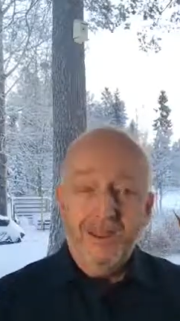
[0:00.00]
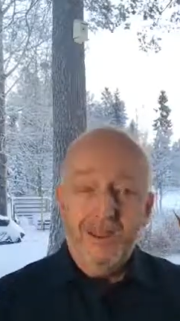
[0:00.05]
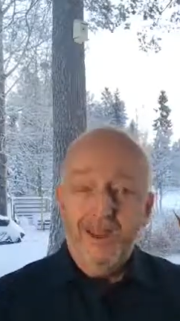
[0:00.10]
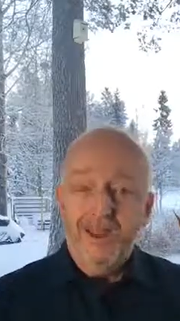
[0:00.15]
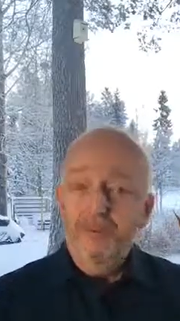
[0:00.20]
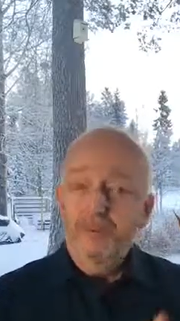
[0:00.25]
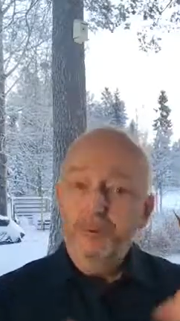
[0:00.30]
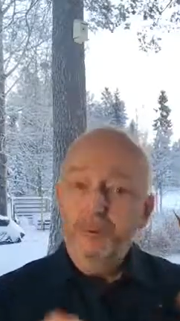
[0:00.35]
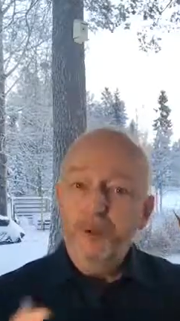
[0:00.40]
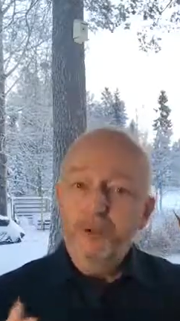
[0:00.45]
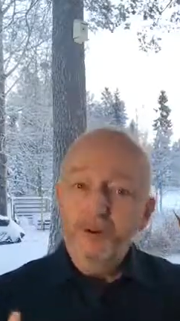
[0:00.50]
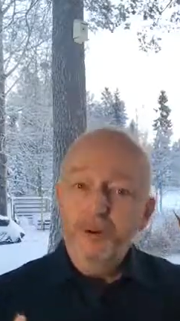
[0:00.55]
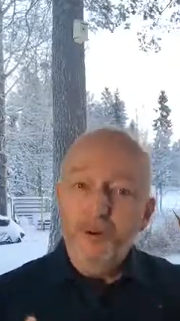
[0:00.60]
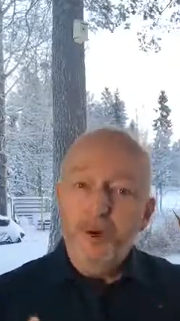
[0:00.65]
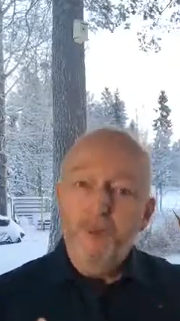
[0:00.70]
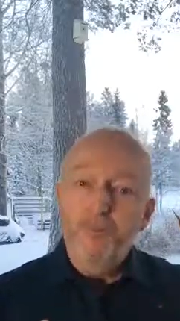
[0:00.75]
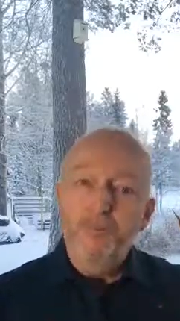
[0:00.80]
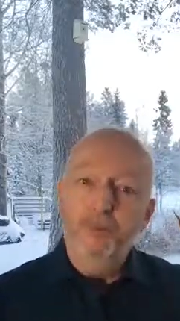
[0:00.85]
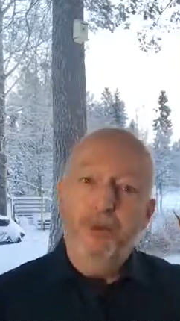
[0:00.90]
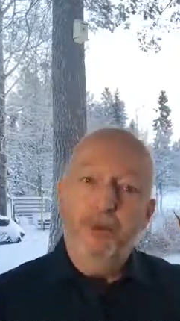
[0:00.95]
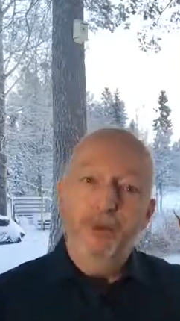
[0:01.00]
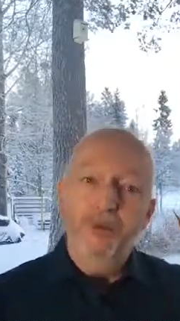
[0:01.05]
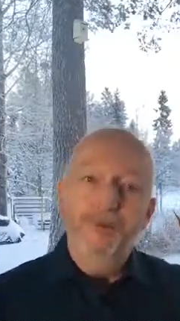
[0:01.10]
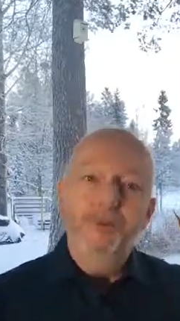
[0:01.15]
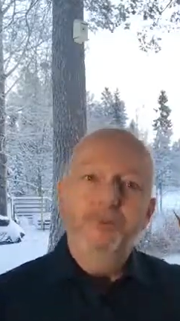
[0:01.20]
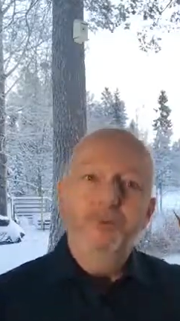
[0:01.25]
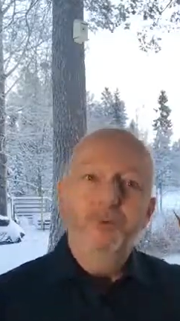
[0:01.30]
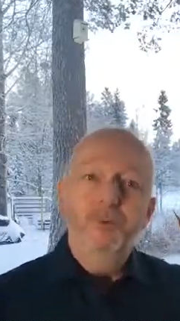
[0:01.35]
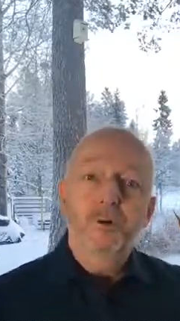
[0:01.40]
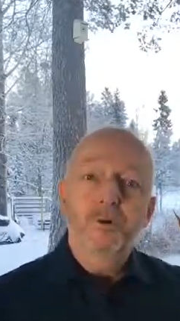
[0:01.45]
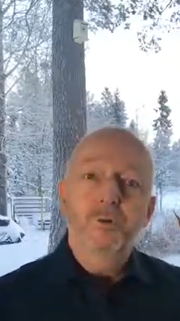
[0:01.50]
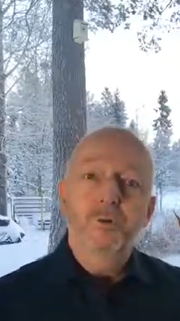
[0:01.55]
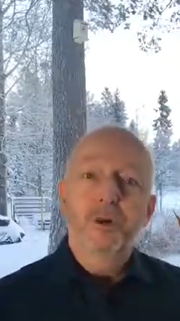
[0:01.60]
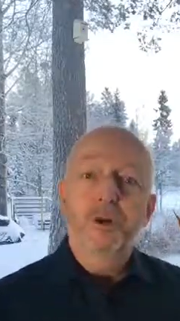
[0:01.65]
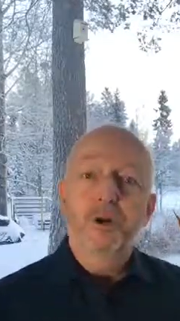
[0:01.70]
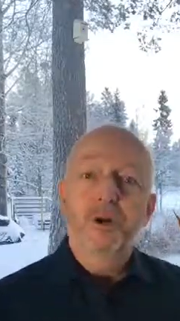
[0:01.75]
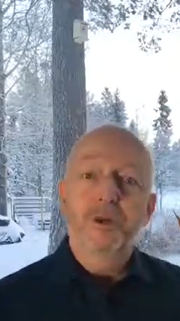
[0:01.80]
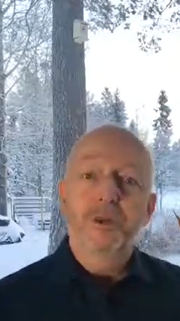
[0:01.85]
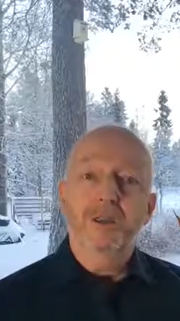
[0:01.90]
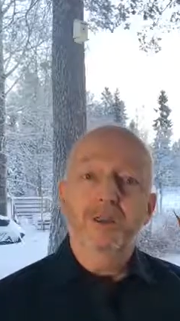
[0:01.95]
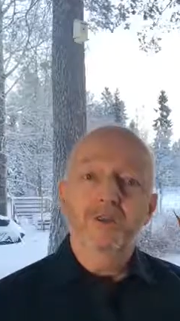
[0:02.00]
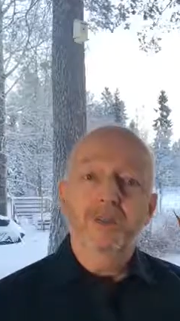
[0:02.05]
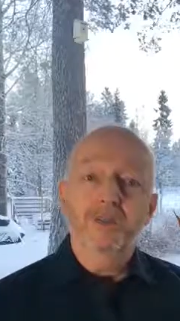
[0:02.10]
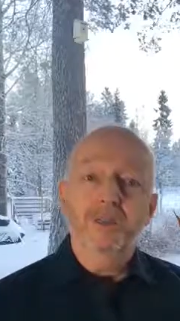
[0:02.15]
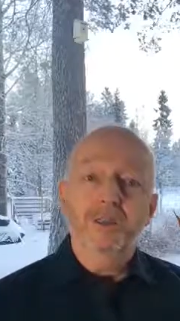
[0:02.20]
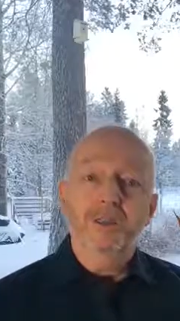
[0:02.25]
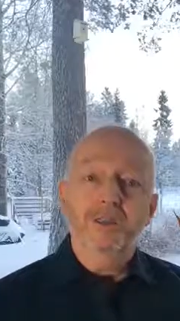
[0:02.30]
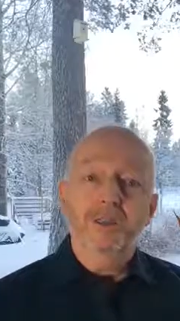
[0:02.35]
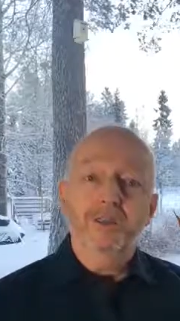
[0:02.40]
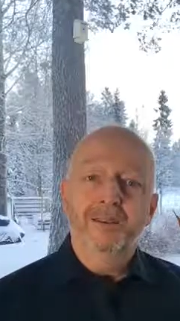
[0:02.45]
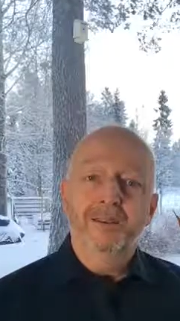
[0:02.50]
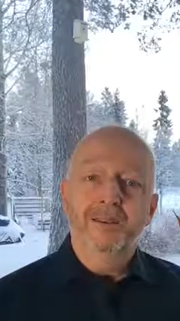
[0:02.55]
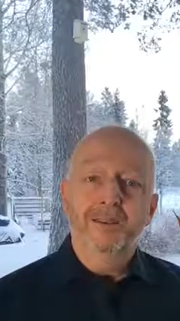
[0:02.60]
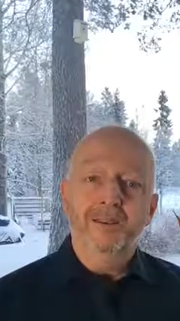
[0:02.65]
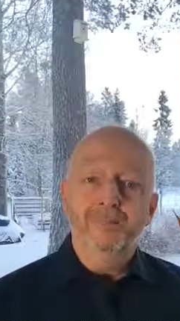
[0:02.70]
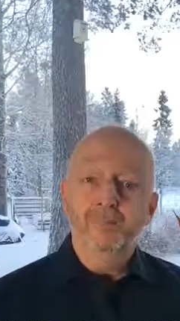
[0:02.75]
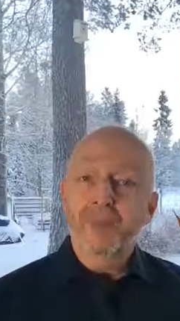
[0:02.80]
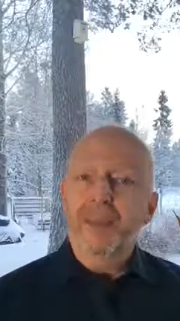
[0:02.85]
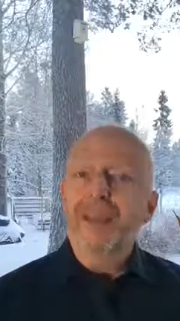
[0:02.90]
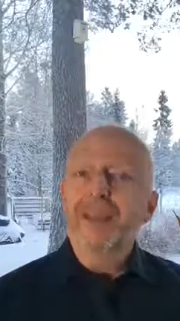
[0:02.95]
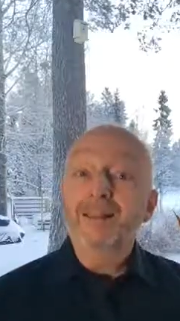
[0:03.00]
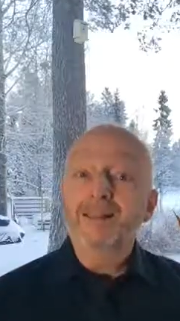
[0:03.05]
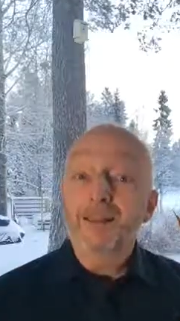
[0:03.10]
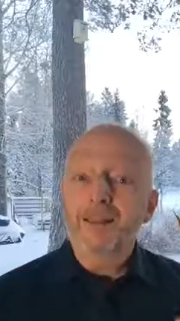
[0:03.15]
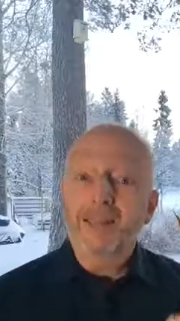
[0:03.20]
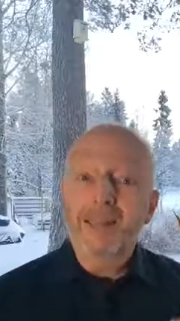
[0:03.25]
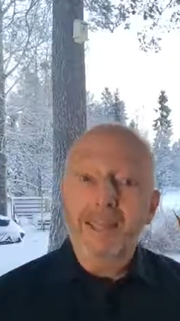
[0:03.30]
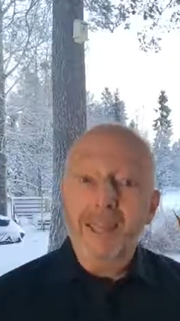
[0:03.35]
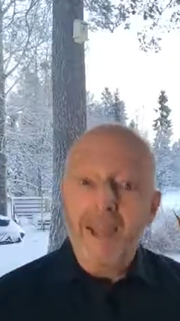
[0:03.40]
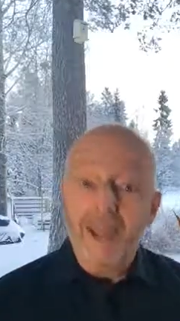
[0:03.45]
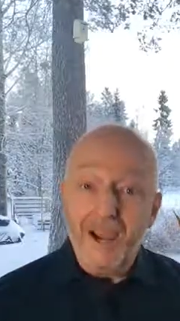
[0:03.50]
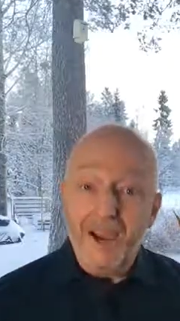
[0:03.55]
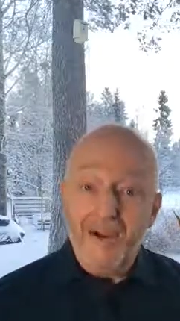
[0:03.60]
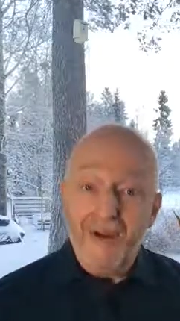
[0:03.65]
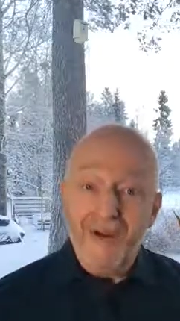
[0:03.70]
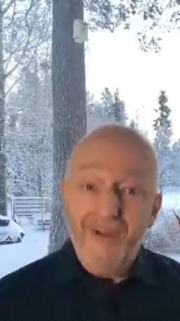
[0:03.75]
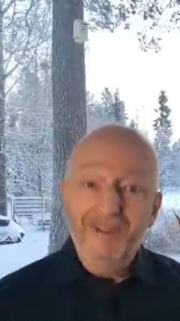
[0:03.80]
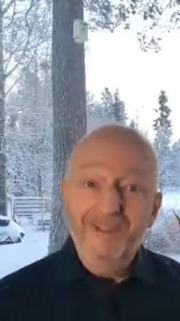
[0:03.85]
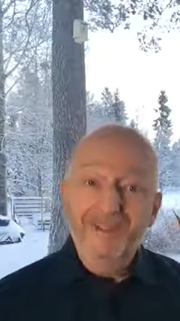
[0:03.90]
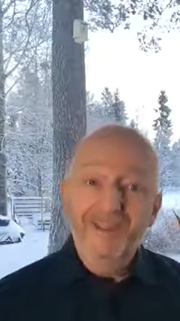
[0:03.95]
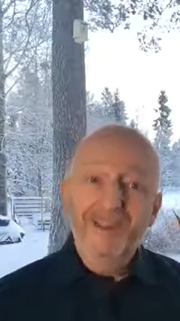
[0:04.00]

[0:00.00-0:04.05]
And for example, if we're working within elderly care,